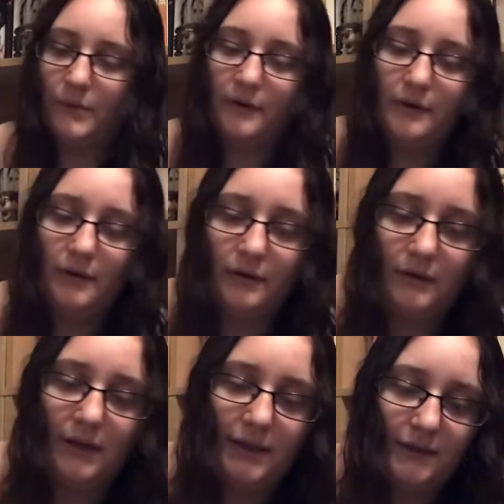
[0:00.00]
This
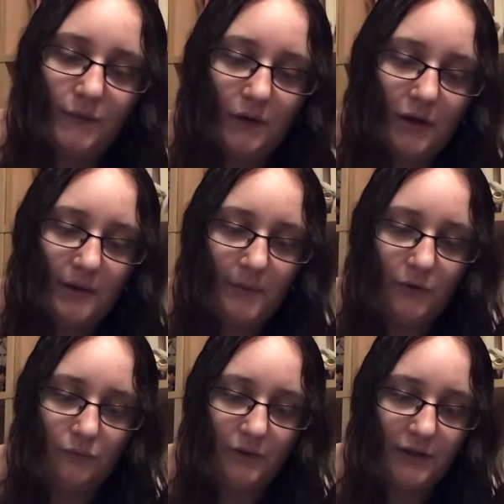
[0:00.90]
book is
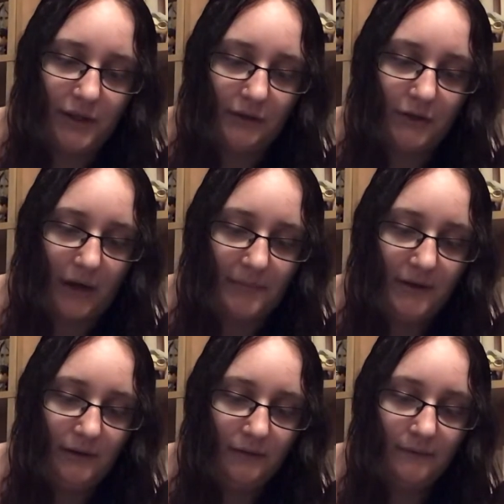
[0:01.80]
from
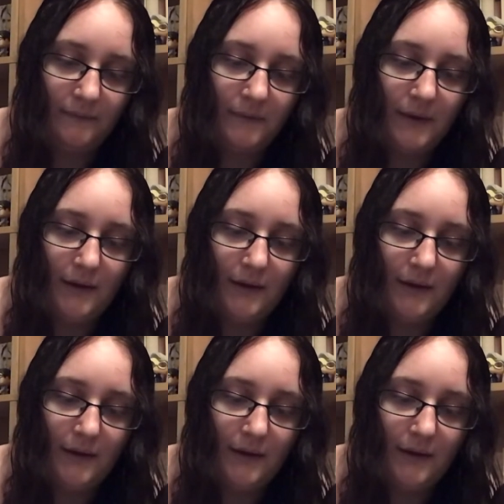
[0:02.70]
Rochelle Topping.